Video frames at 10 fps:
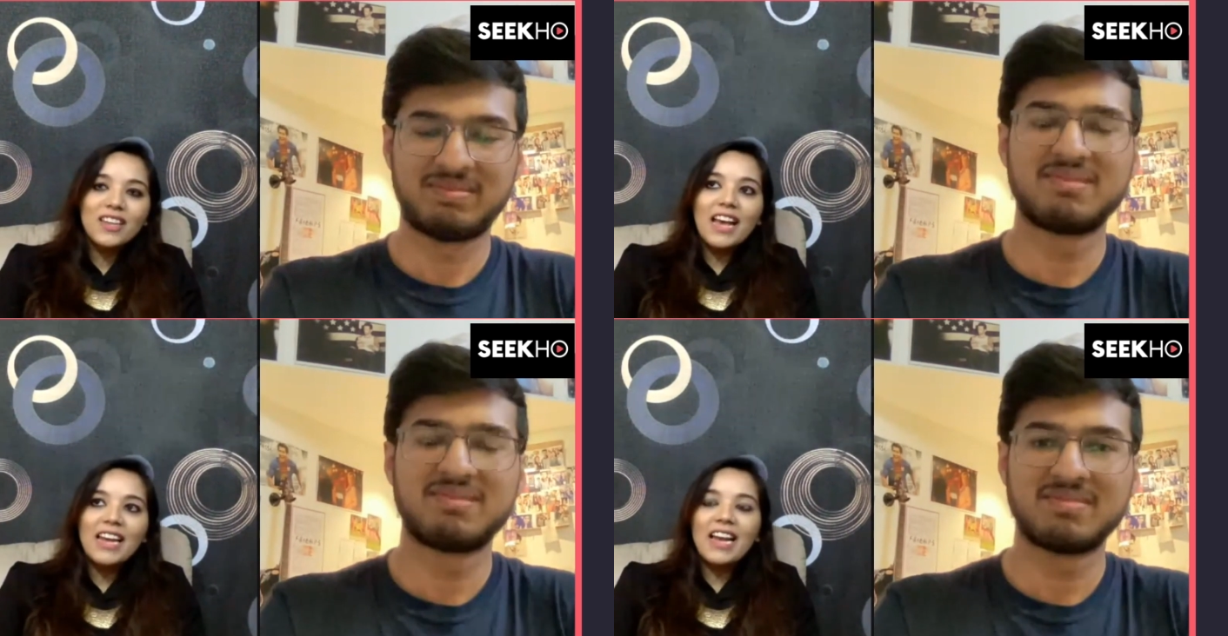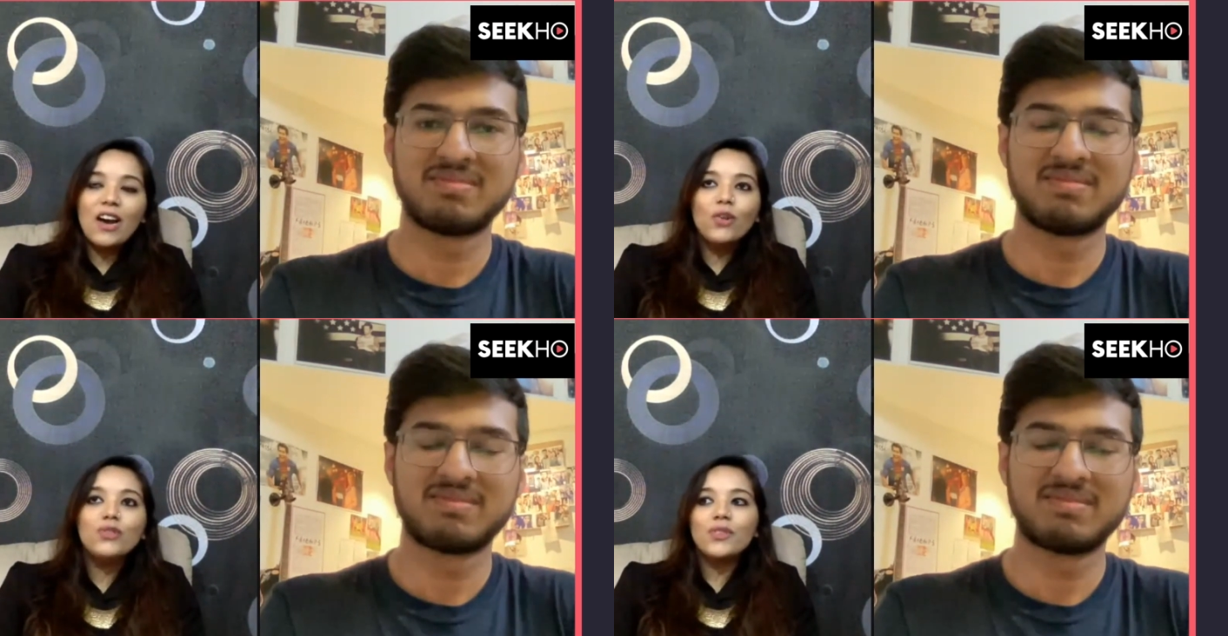Speaker 1: and i
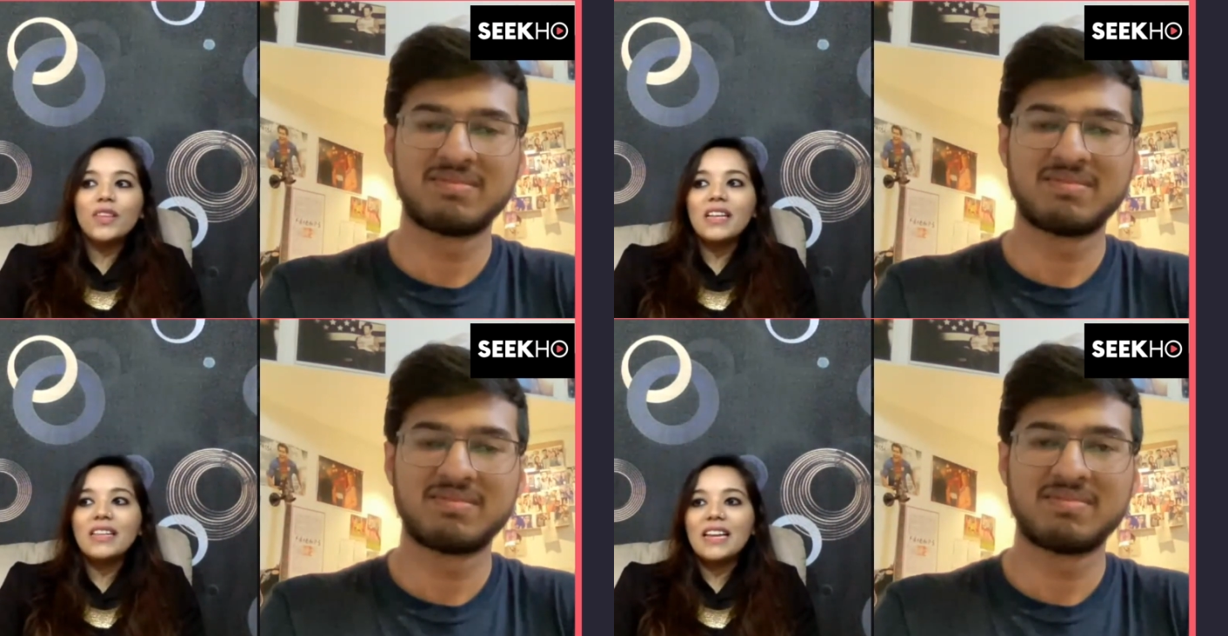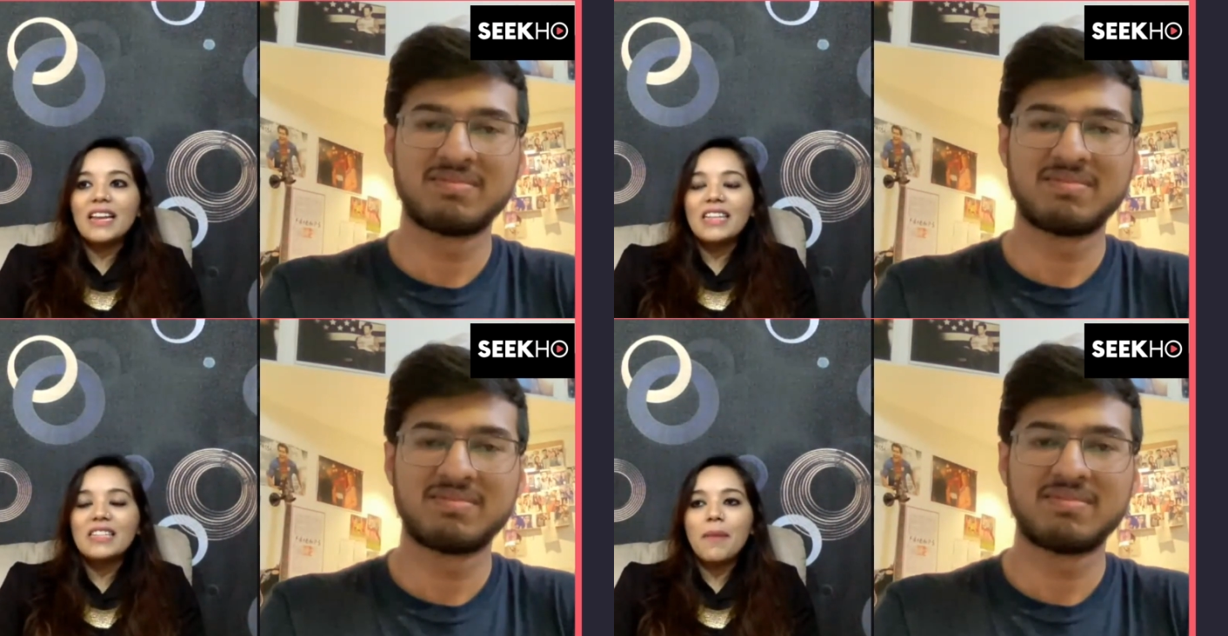also think that
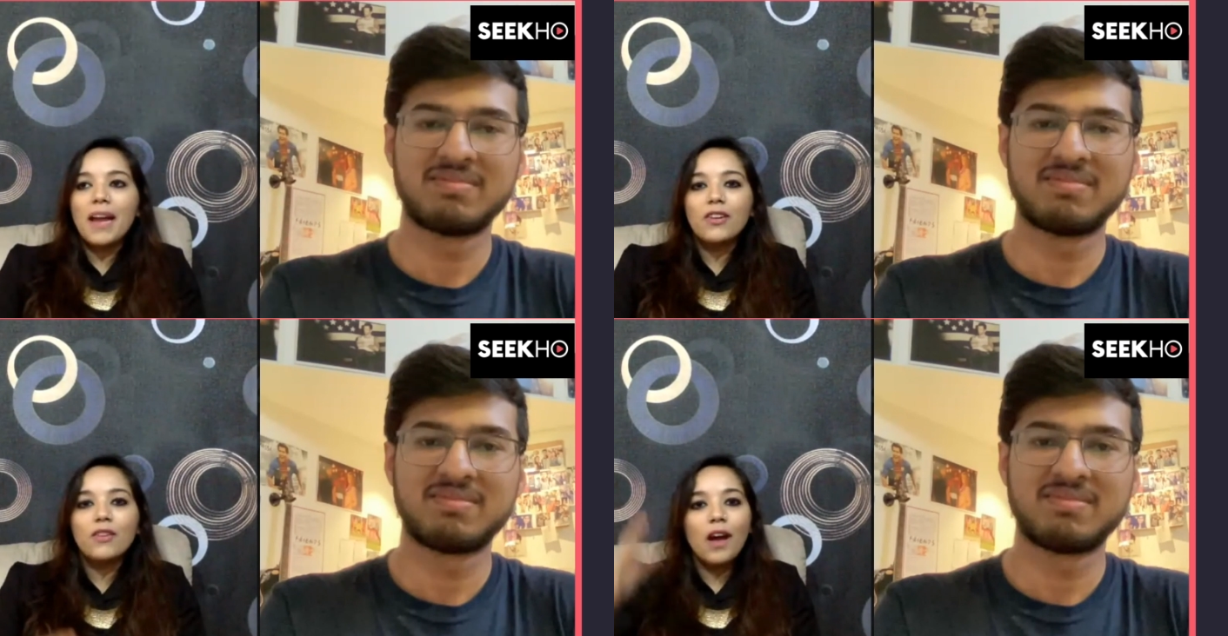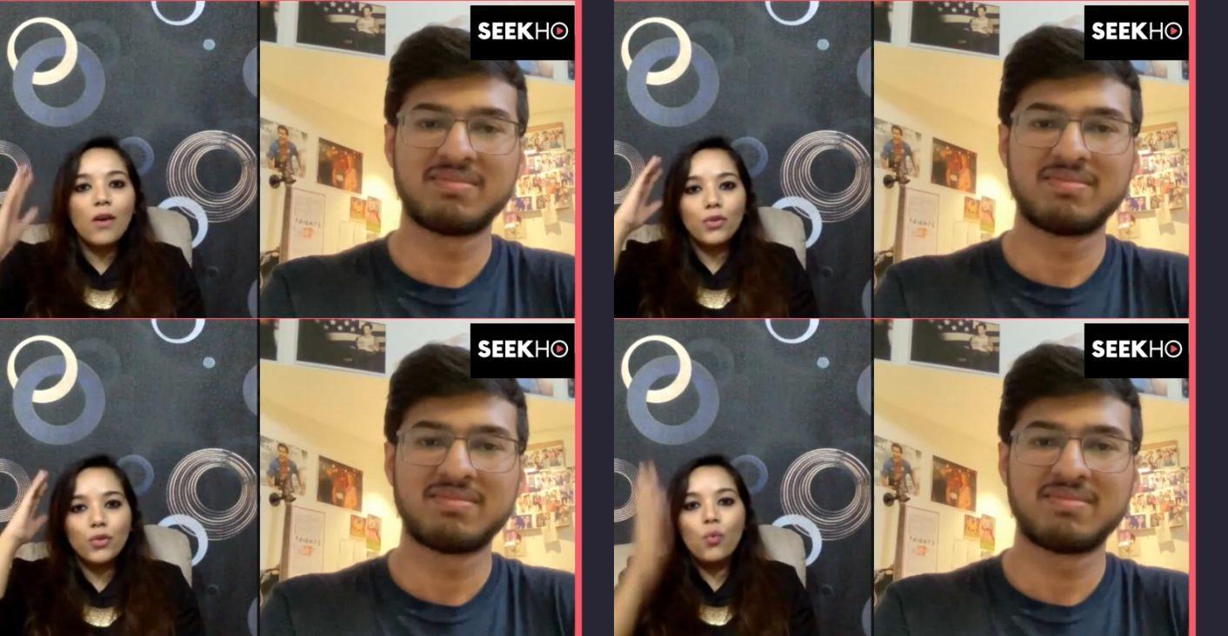it's a matter of
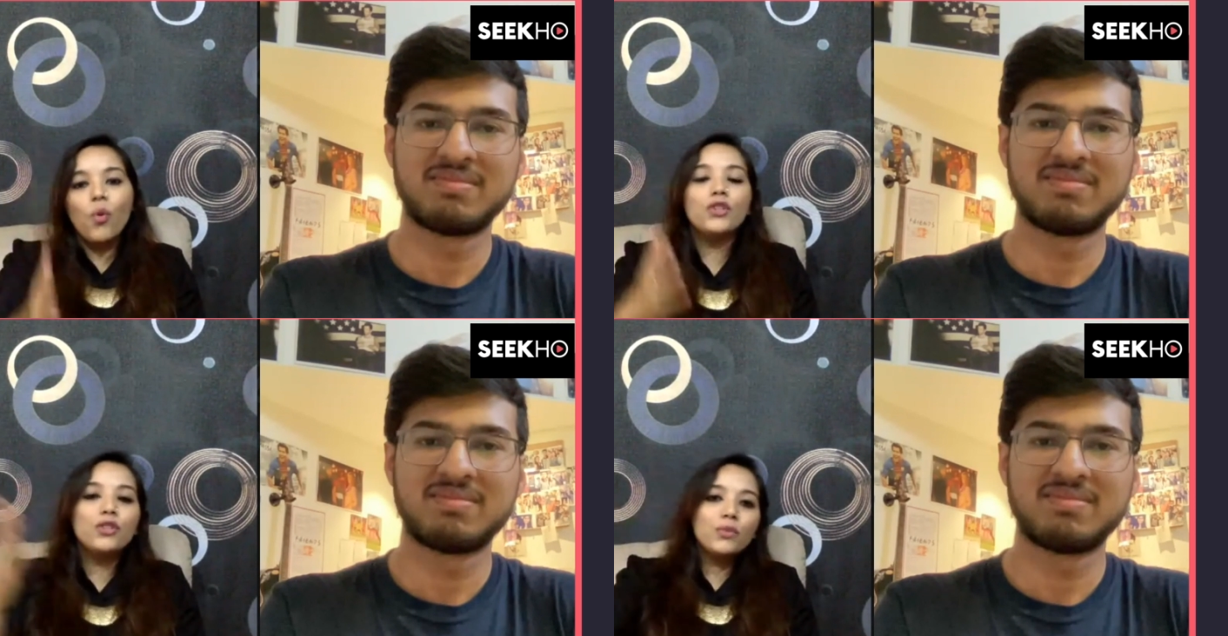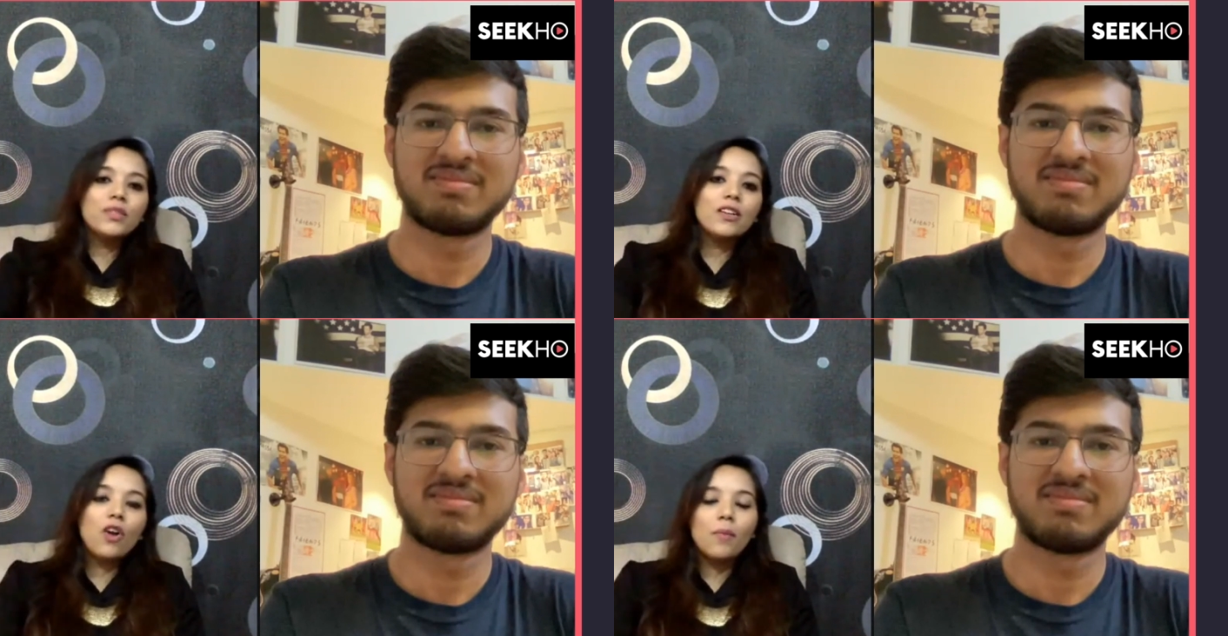how you want to use
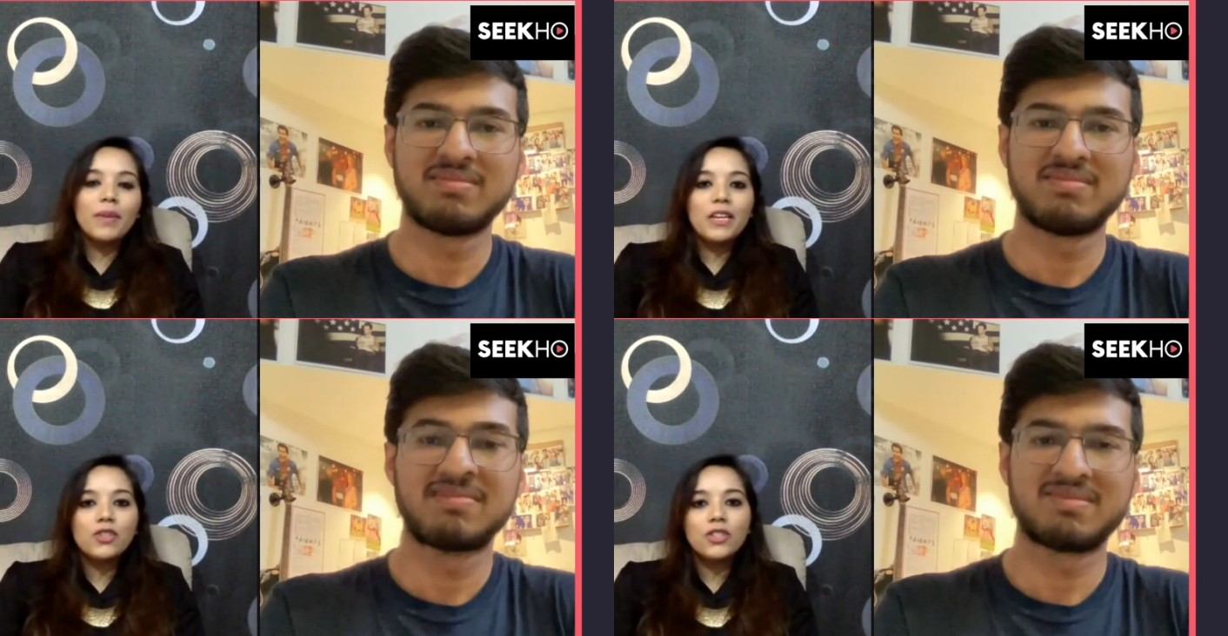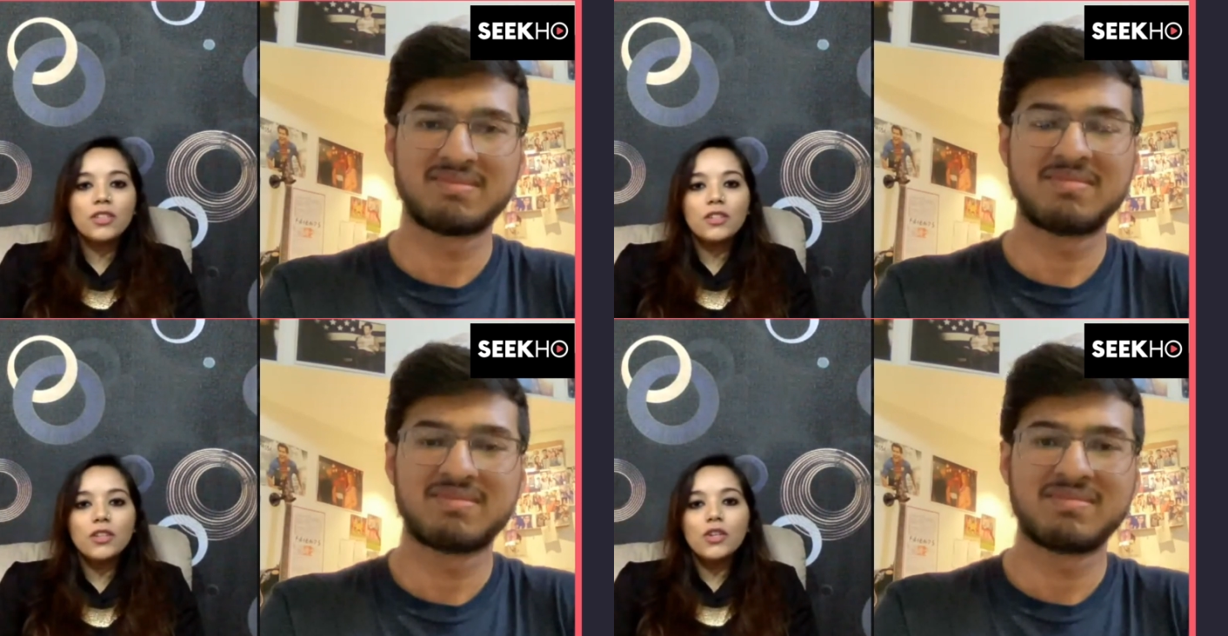that
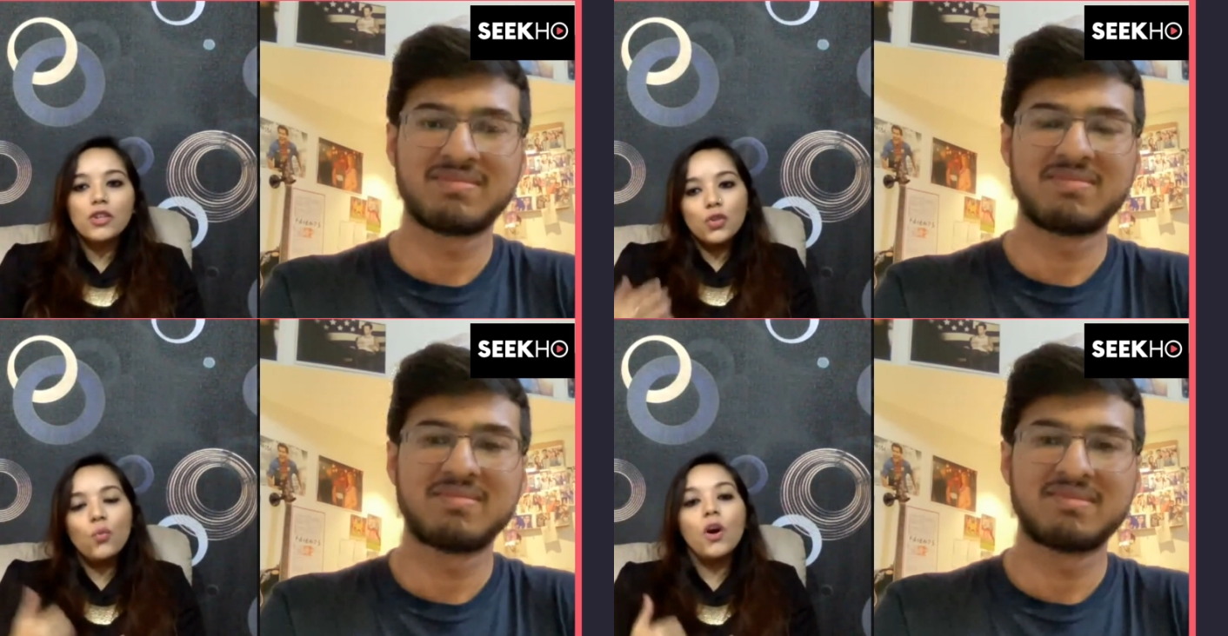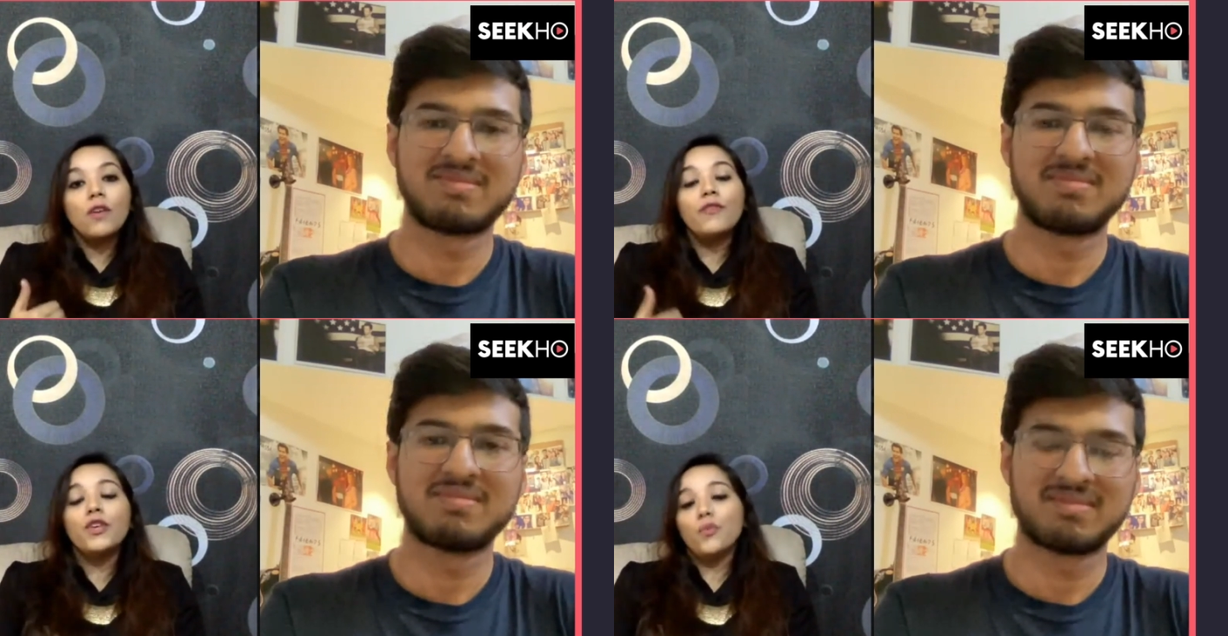combination to
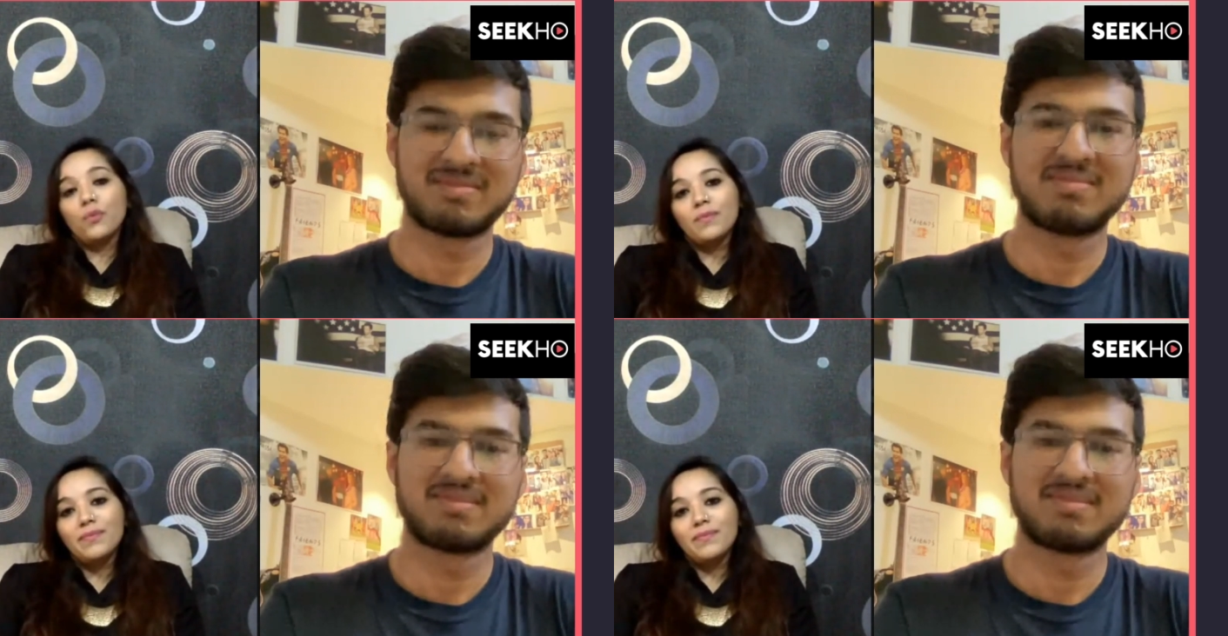work for you